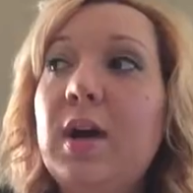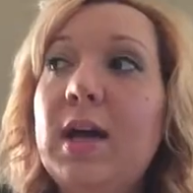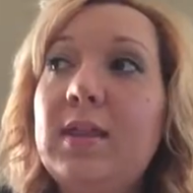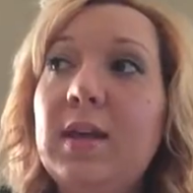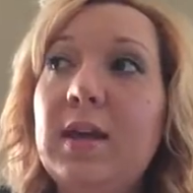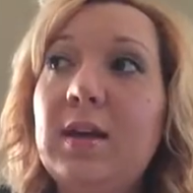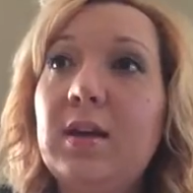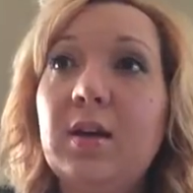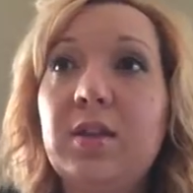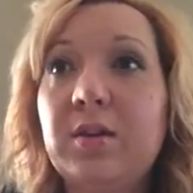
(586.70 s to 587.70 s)
and then
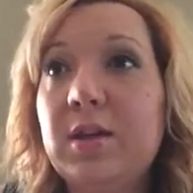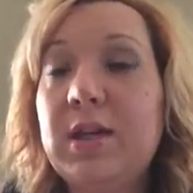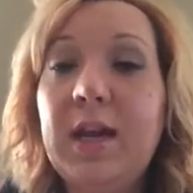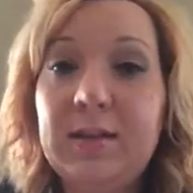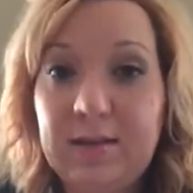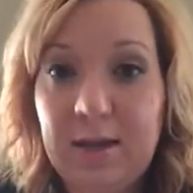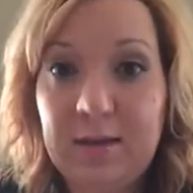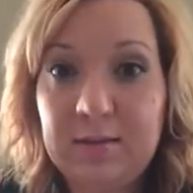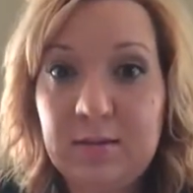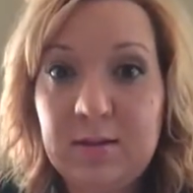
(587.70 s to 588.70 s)
a
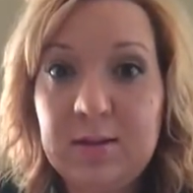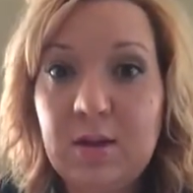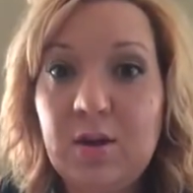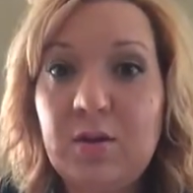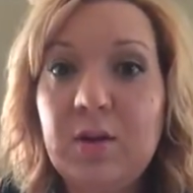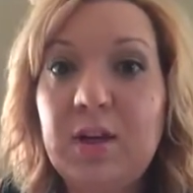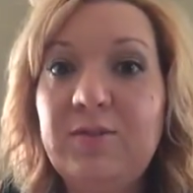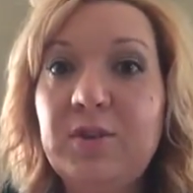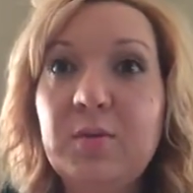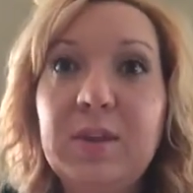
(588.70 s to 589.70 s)
38-day. So
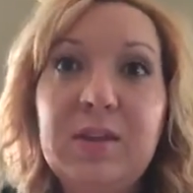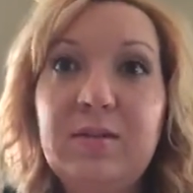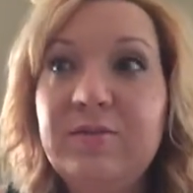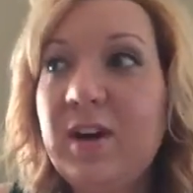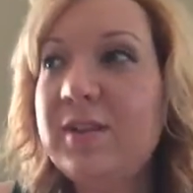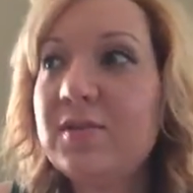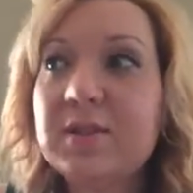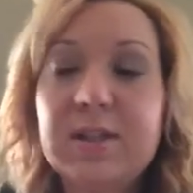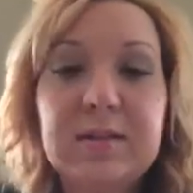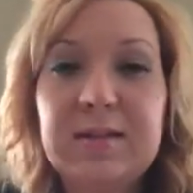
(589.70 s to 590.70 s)
if you're within 5 or
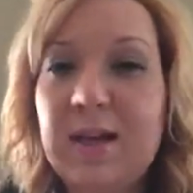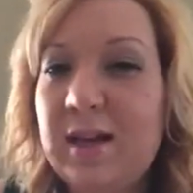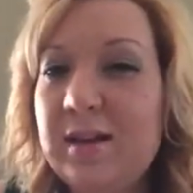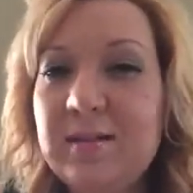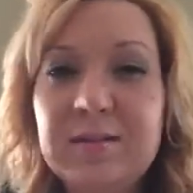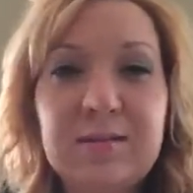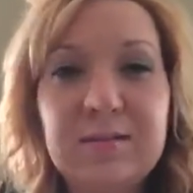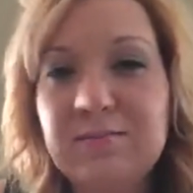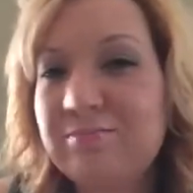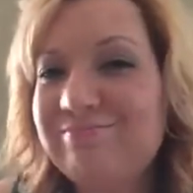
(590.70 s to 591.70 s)
6
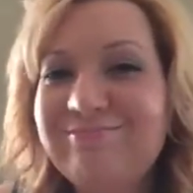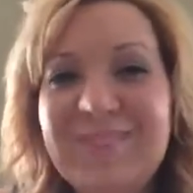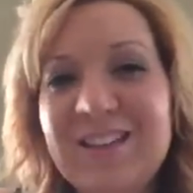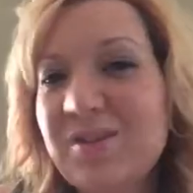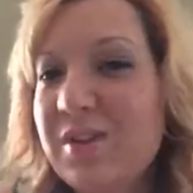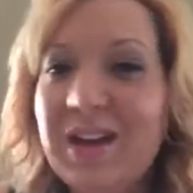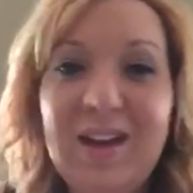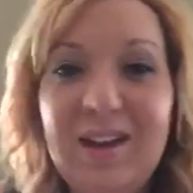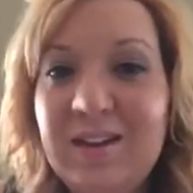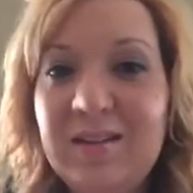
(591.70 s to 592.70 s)
days, that's
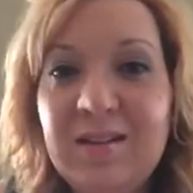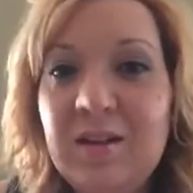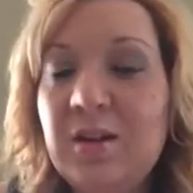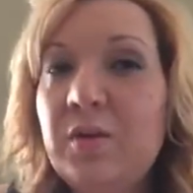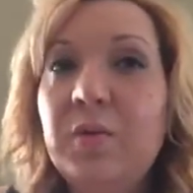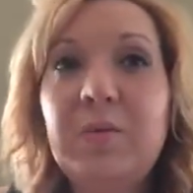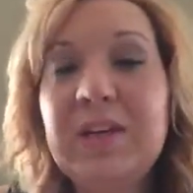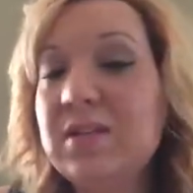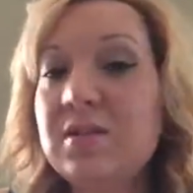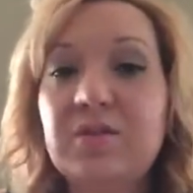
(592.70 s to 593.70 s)
okay. when we
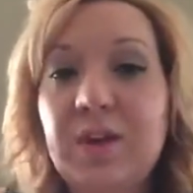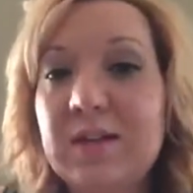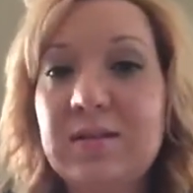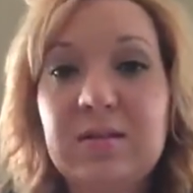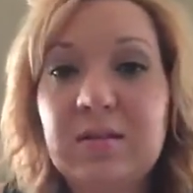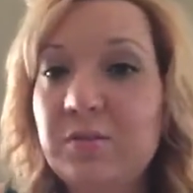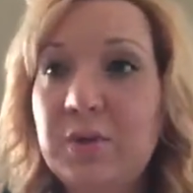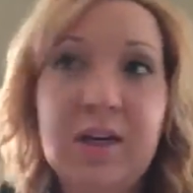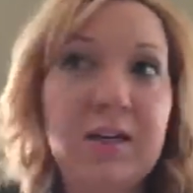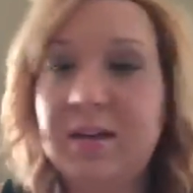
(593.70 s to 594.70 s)
get stressed,
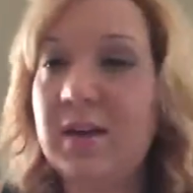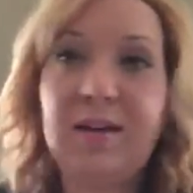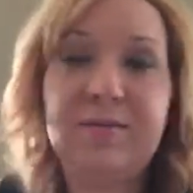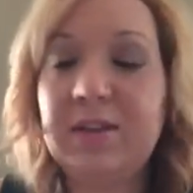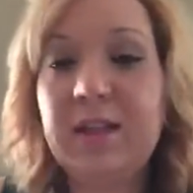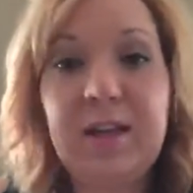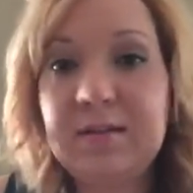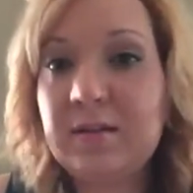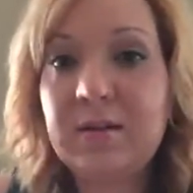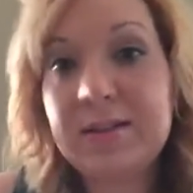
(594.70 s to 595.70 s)
we're not going to
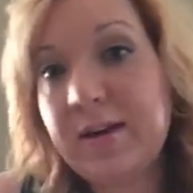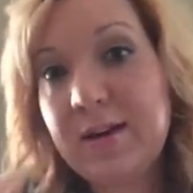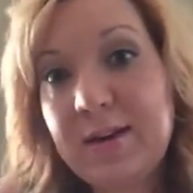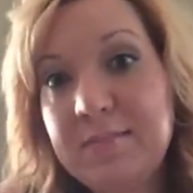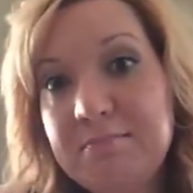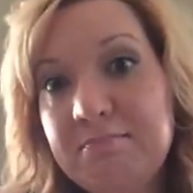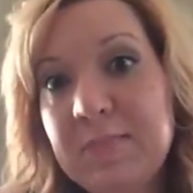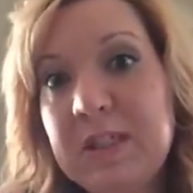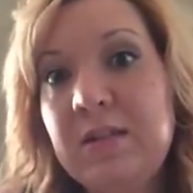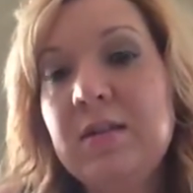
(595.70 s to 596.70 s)
ovulate on time.
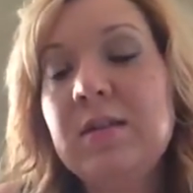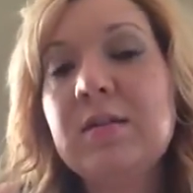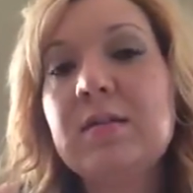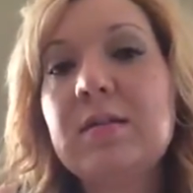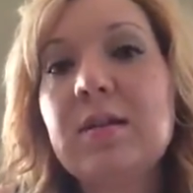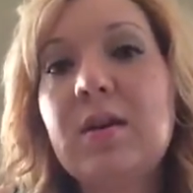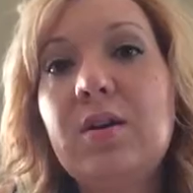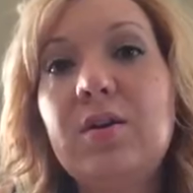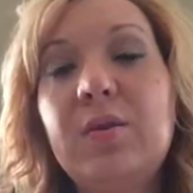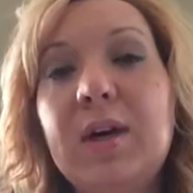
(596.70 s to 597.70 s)

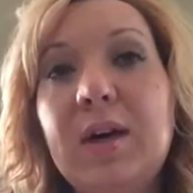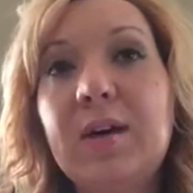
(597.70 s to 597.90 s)
So